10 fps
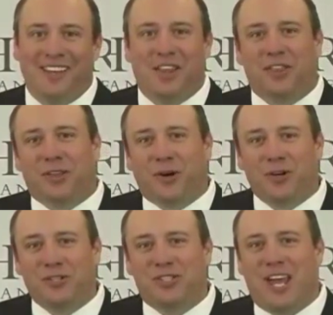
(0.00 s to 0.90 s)
The
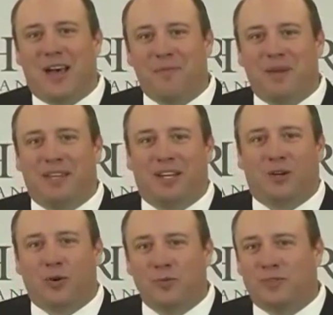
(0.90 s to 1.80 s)
third step in the
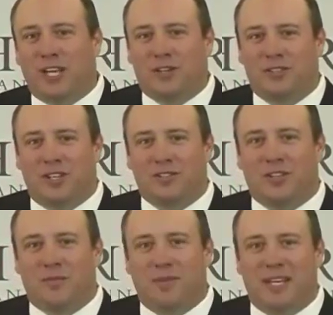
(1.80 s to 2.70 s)
group sales
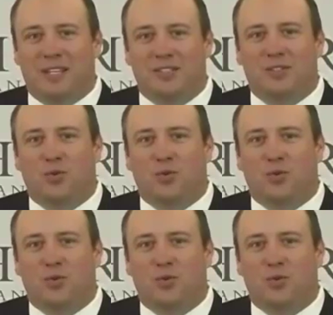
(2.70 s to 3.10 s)
system is